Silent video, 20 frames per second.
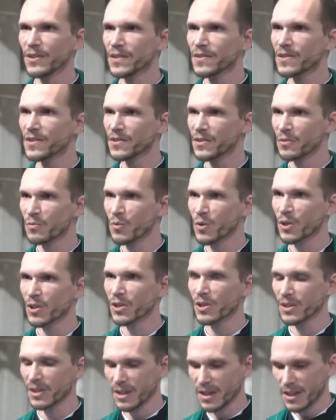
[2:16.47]
This is the
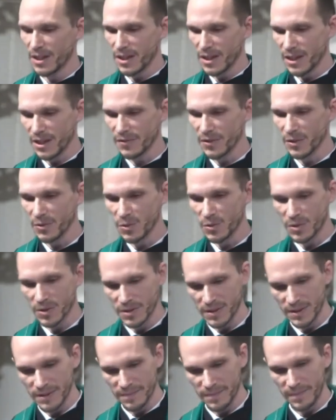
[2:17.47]
word of the
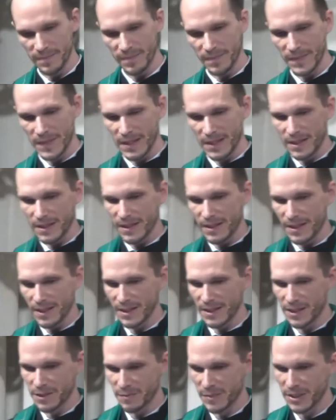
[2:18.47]
Lord.
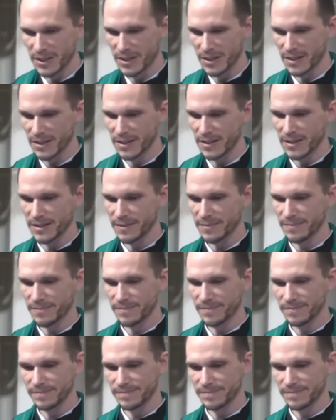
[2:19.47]
Thanks be to God.